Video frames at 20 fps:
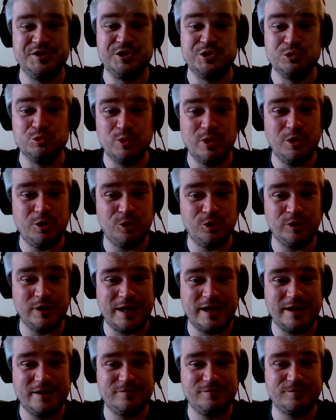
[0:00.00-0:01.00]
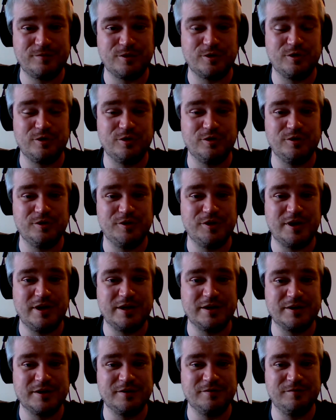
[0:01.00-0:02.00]
do a whole lot for the
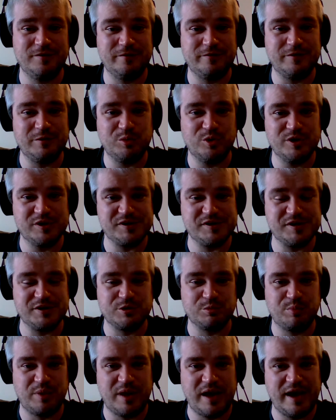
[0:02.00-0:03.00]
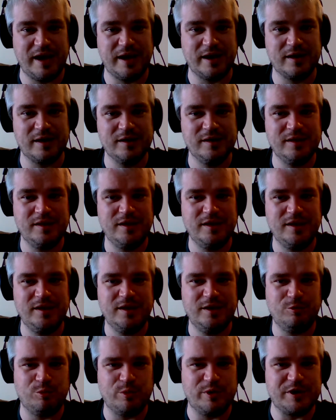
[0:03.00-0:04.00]
150 points that you're paying
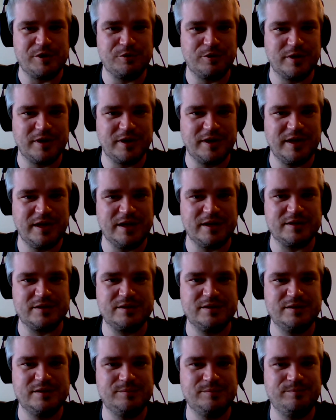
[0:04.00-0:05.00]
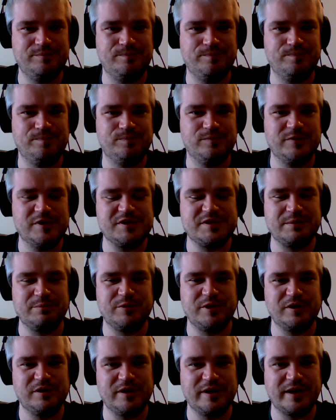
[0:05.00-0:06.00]
when you can get
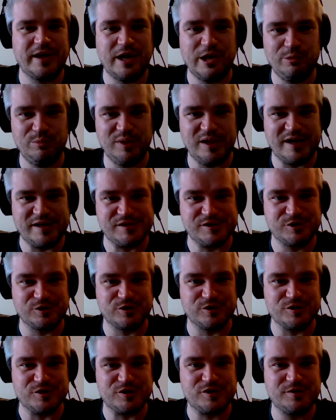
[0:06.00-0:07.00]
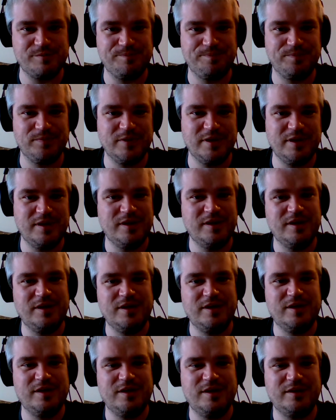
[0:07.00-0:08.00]
something like Hellblasters
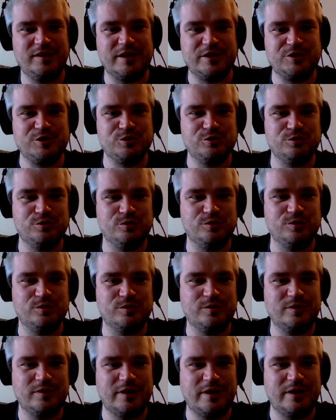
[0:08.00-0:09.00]
that do